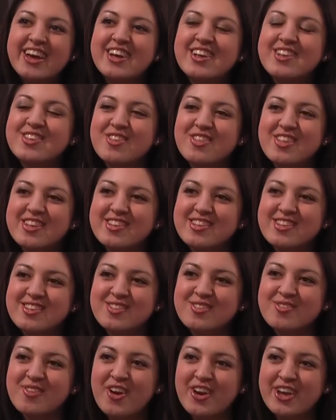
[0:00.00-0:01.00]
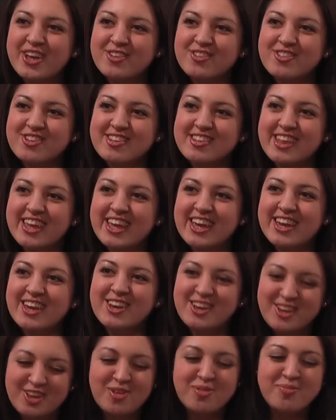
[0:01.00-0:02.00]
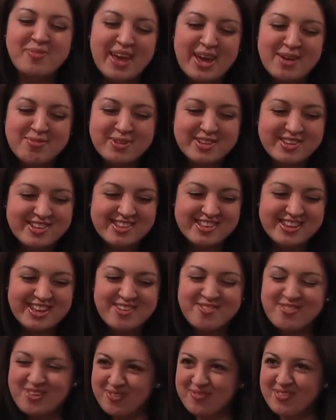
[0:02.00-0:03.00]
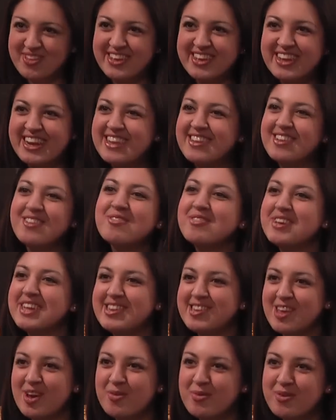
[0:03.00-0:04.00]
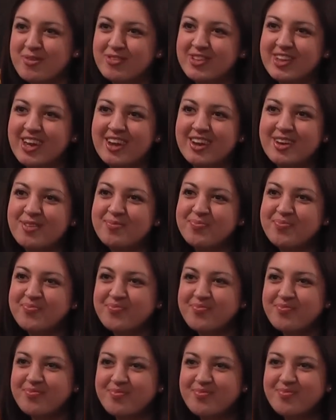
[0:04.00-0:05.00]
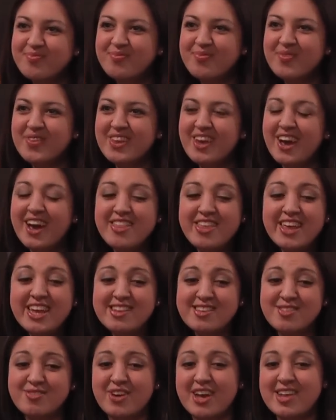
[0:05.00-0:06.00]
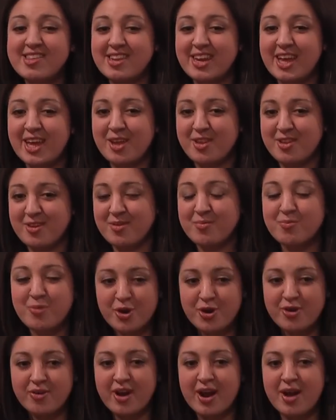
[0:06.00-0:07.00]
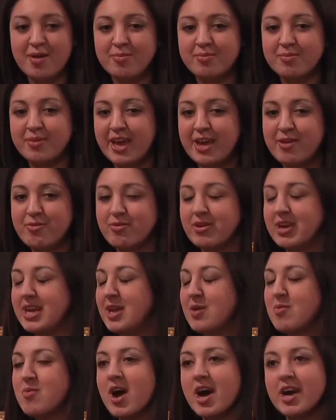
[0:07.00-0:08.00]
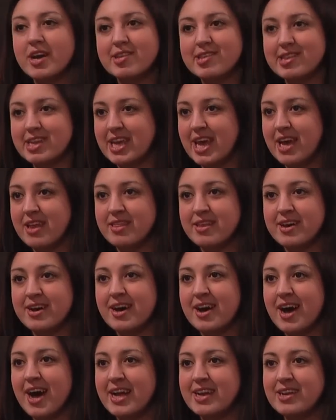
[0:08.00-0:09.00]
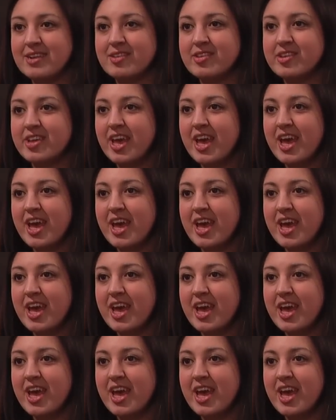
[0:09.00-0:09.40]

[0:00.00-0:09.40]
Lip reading: So this is very interesting, and you'll be able to see from the little video we've done. I think it's a fascinating program. It really works together, and